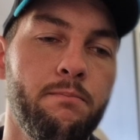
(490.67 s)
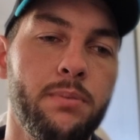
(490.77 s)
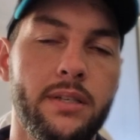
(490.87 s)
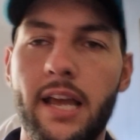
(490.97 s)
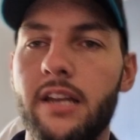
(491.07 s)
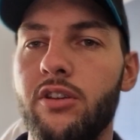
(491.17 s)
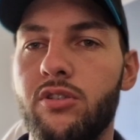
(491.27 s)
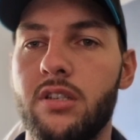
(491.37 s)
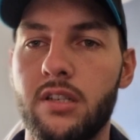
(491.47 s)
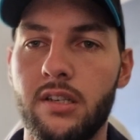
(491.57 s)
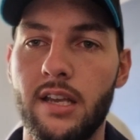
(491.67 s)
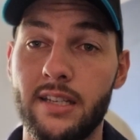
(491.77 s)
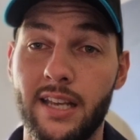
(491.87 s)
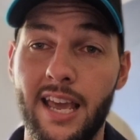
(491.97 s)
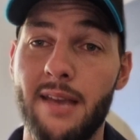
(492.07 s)
But Dan Houston is
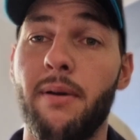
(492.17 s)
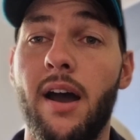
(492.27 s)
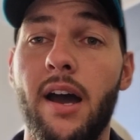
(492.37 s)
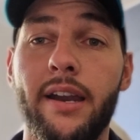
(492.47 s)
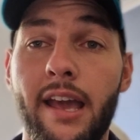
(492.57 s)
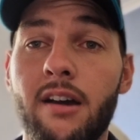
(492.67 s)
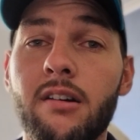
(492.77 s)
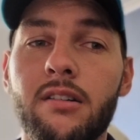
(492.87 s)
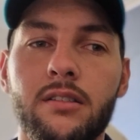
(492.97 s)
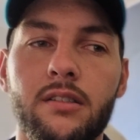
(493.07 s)
a key part now